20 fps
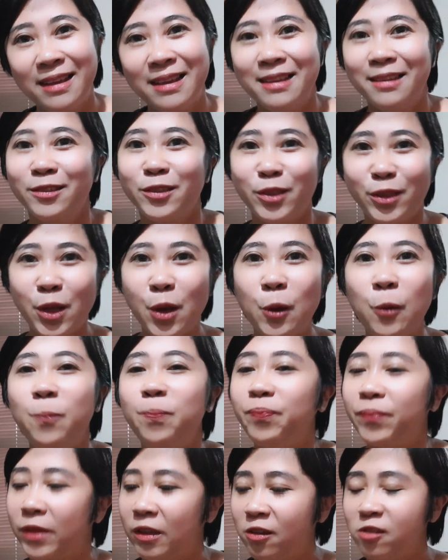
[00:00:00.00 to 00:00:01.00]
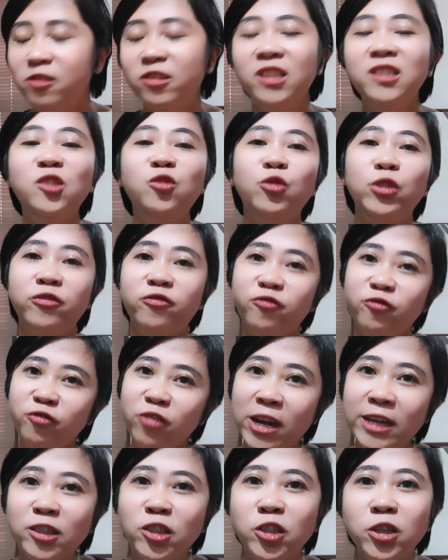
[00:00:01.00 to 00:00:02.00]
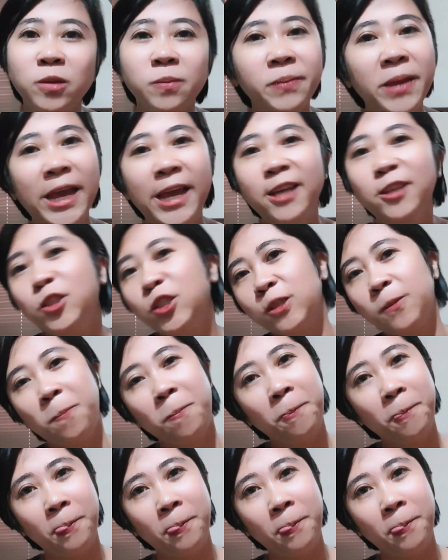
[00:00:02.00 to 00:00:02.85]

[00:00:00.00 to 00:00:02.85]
So you just refresh your page